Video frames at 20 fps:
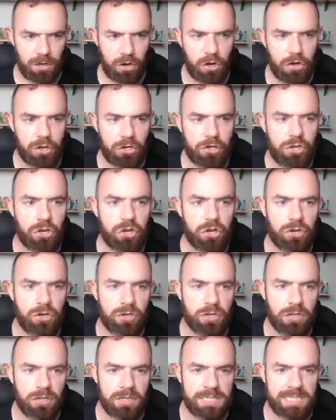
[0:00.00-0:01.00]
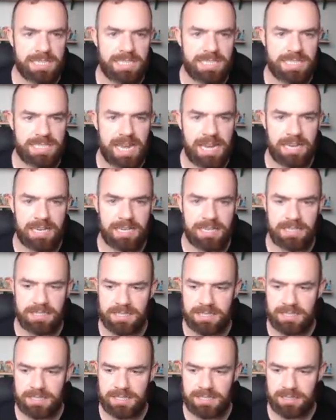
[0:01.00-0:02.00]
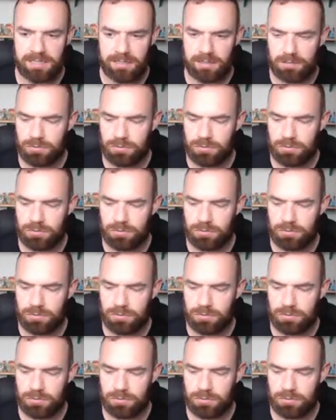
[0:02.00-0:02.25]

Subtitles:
or gurgled to silence.